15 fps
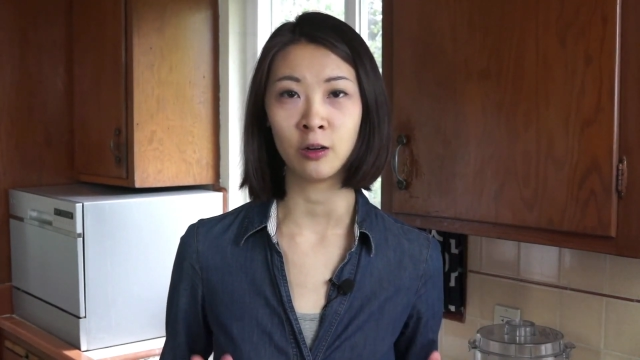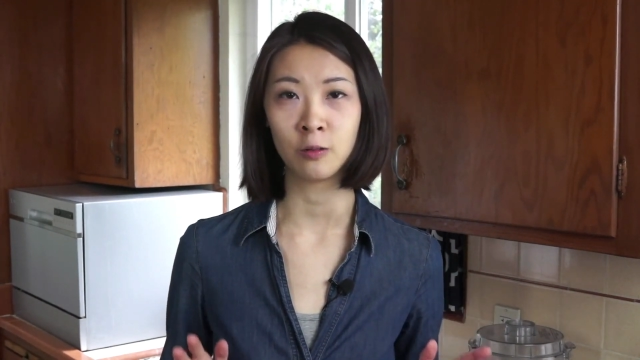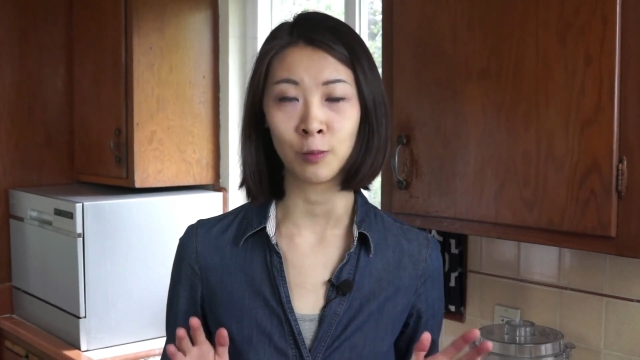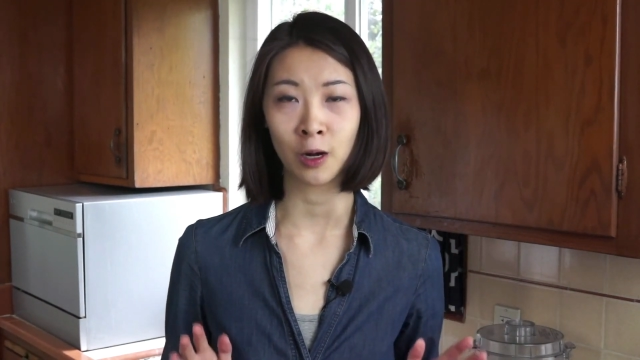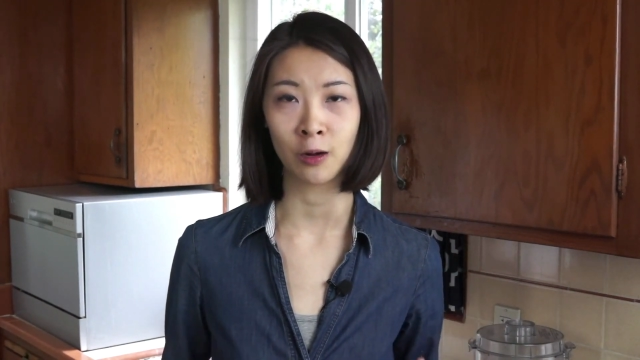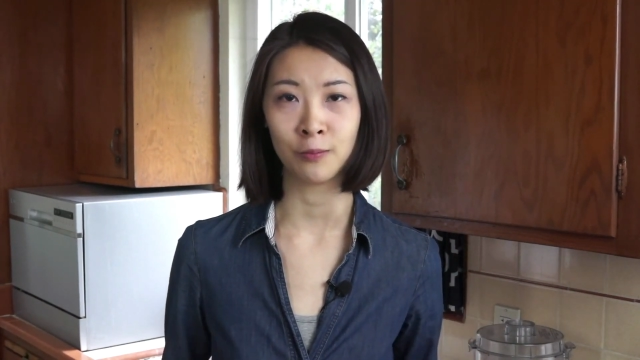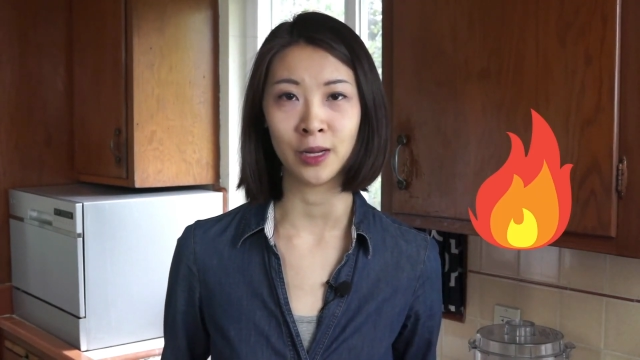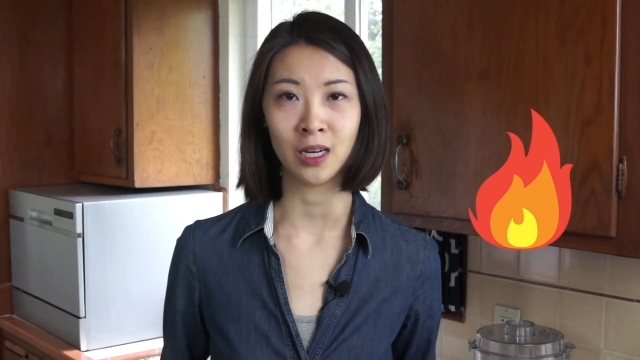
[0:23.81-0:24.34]

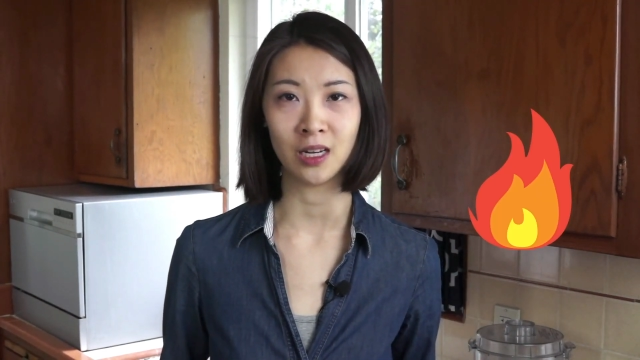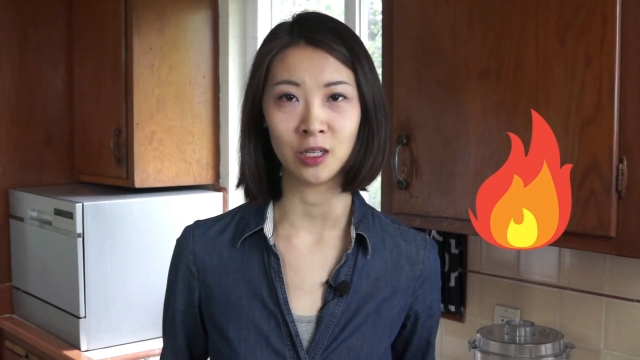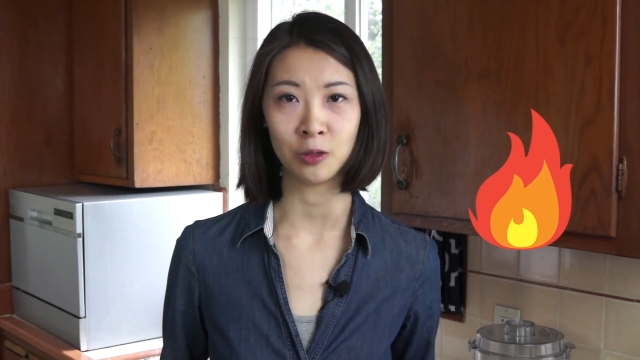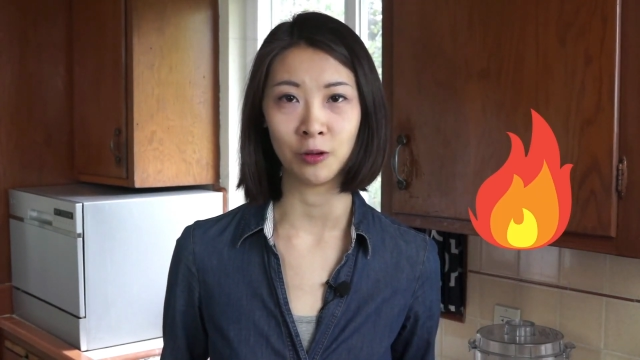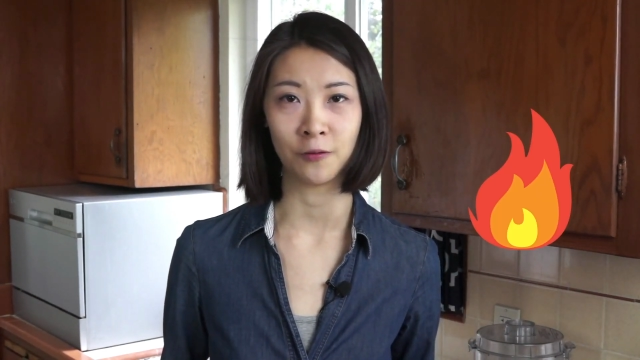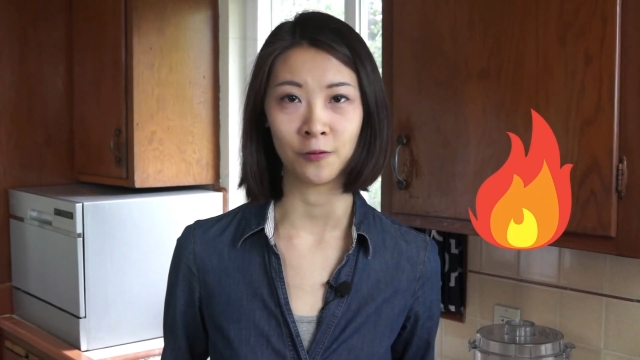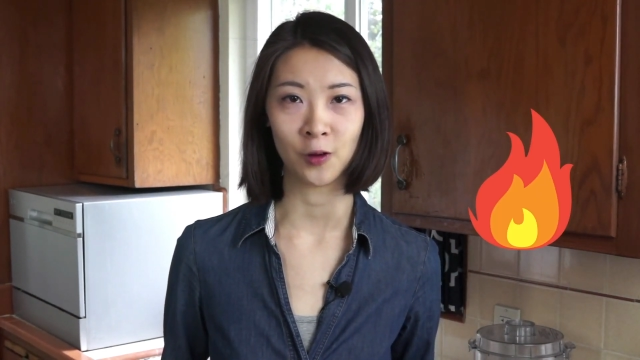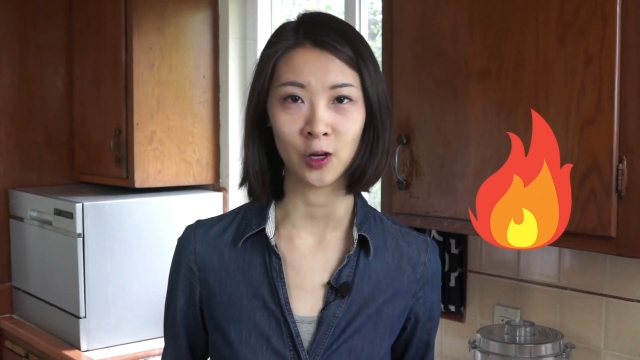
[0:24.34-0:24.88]
apartment
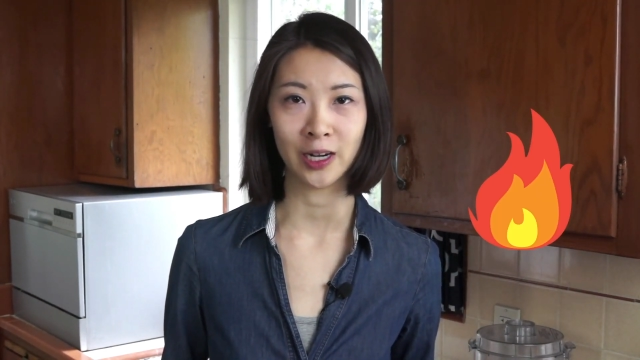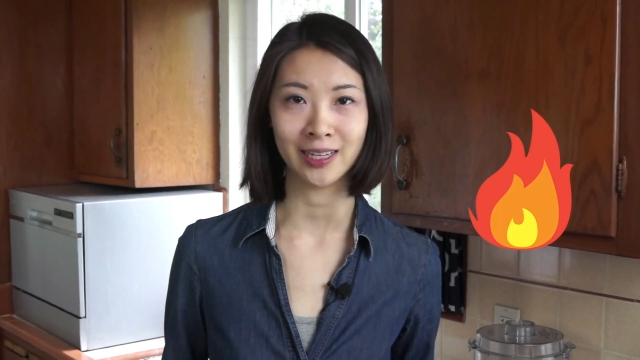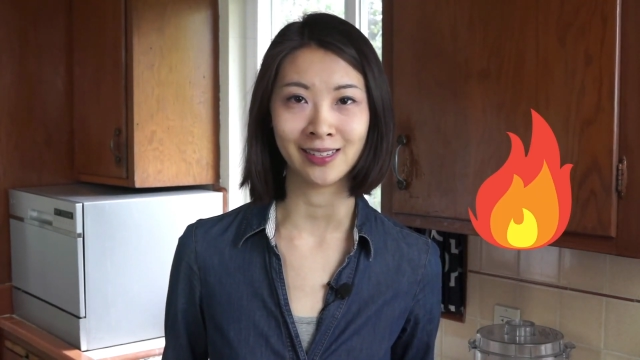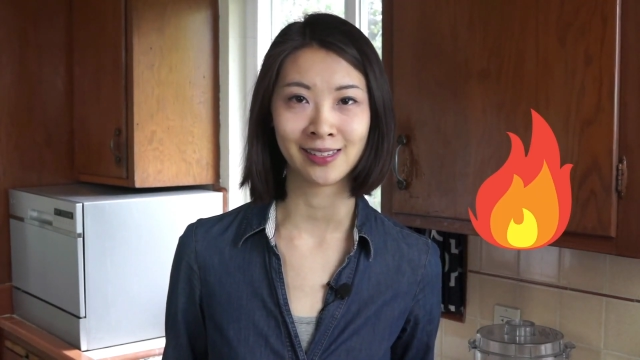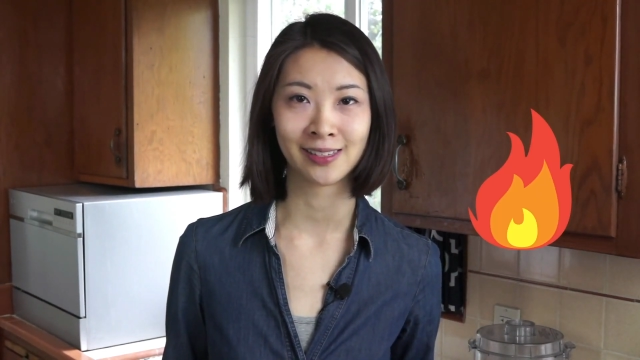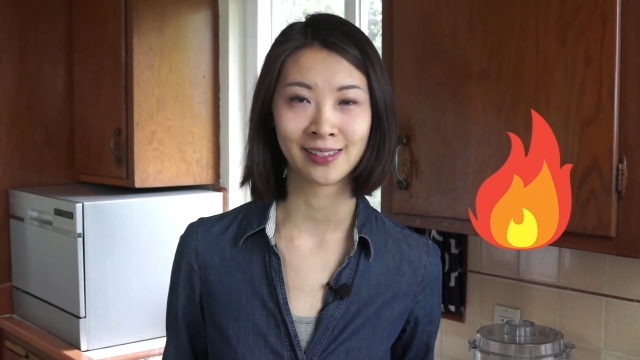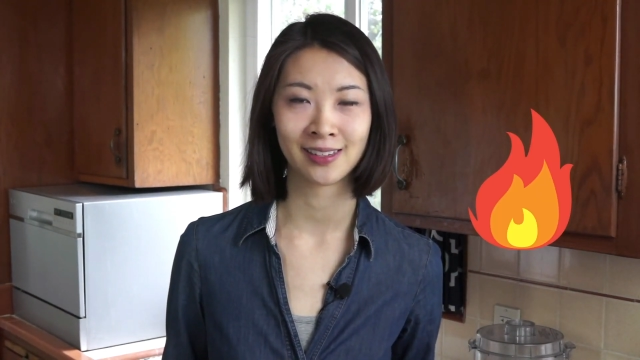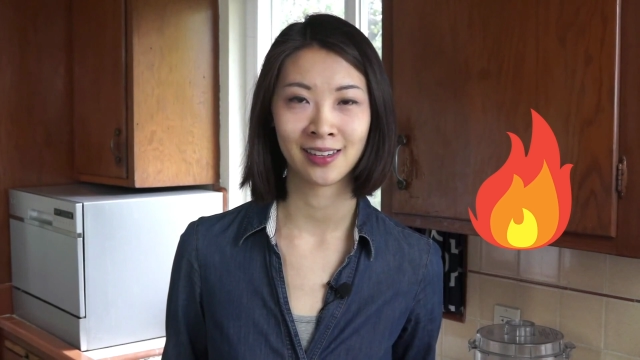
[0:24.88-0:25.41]
into a
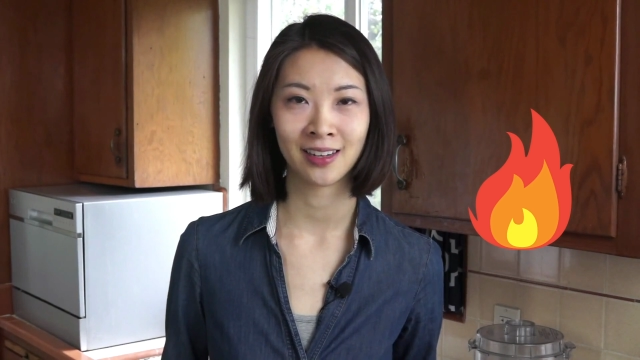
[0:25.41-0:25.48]
furnace,